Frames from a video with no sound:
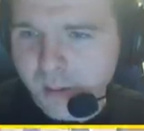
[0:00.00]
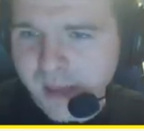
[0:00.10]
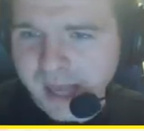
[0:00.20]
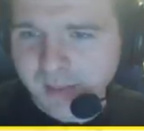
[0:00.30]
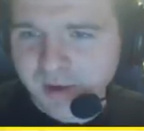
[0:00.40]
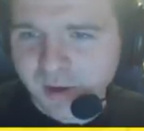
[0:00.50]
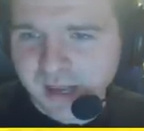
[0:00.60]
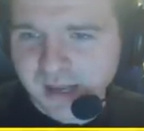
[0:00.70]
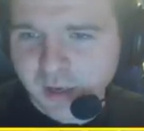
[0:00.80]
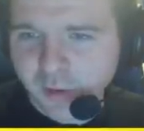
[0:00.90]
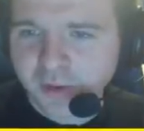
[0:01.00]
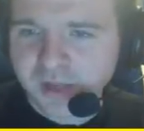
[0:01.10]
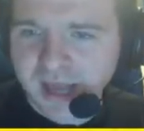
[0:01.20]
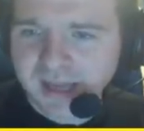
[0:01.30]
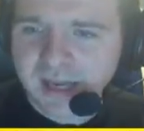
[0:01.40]
aiming on getting a good
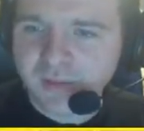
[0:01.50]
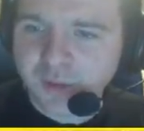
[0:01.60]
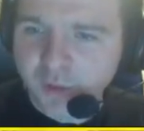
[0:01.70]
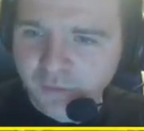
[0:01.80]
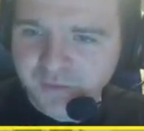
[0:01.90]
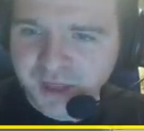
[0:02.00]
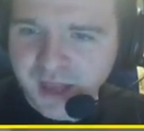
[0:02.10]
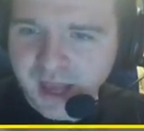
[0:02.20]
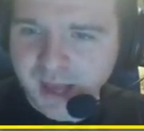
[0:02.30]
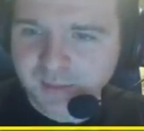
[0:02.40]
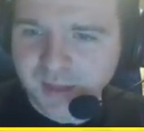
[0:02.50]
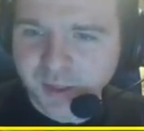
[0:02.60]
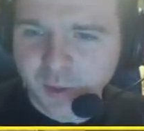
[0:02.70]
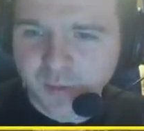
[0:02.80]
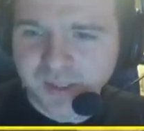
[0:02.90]
KD result for the game, make
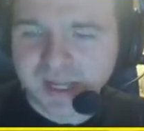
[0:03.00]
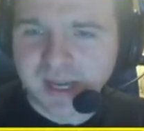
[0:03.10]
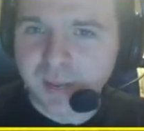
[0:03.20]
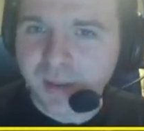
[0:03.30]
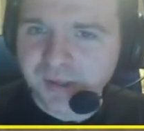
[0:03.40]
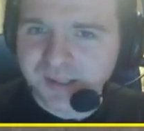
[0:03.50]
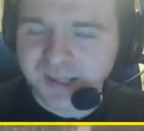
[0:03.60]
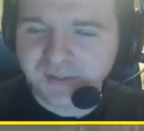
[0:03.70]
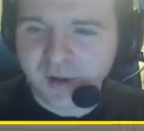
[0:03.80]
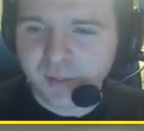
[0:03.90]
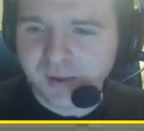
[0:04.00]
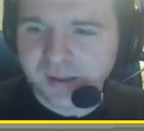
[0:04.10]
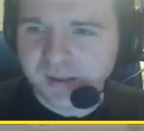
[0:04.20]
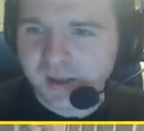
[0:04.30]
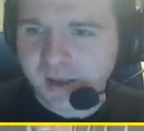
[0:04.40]
sure we stay in the positive
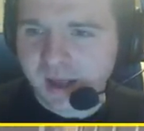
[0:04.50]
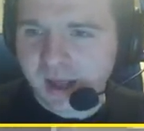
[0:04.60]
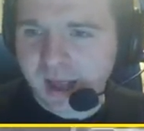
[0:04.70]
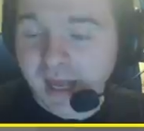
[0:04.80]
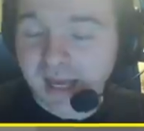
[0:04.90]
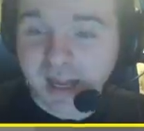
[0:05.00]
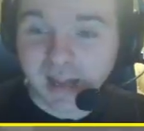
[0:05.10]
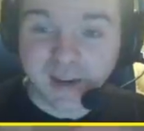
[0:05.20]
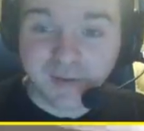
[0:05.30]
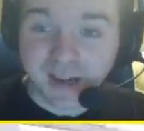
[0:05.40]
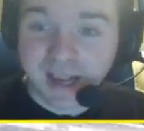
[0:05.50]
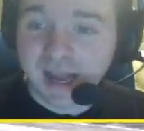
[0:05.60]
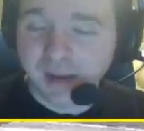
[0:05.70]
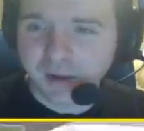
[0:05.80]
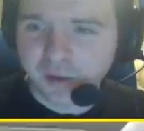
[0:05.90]
numbers, and if I can
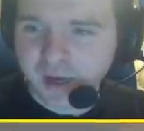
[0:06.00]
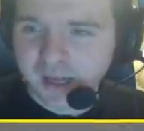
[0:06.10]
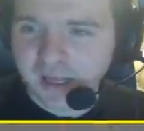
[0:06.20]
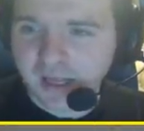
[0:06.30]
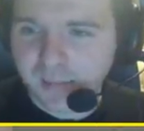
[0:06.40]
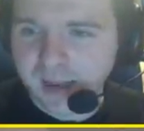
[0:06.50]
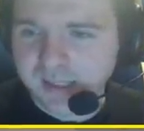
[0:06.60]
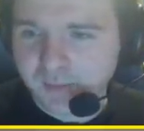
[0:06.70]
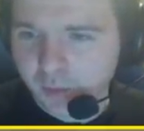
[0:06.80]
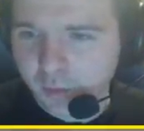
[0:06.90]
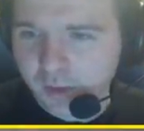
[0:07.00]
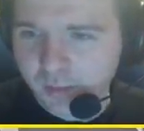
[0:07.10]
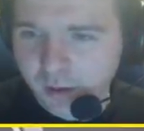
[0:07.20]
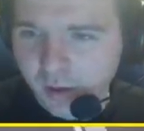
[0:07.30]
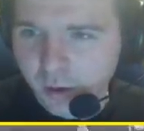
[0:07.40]
I'm going to try to get you an amazing recording,
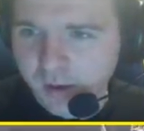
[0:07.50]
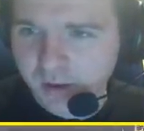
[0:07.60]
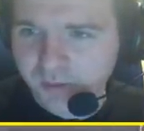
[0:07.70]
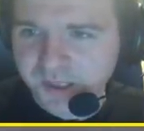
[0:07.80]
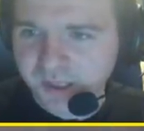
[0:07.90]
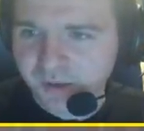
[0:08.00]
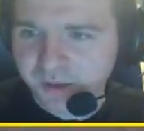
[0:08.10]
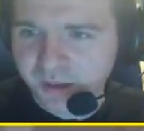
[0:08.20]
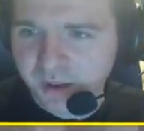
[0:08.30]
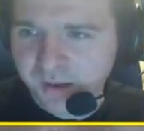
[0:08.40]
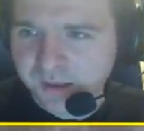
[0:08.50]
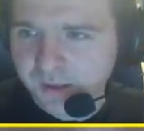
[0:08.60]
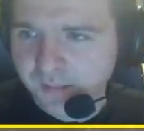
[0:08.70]
but I can't guarantee nothing guys.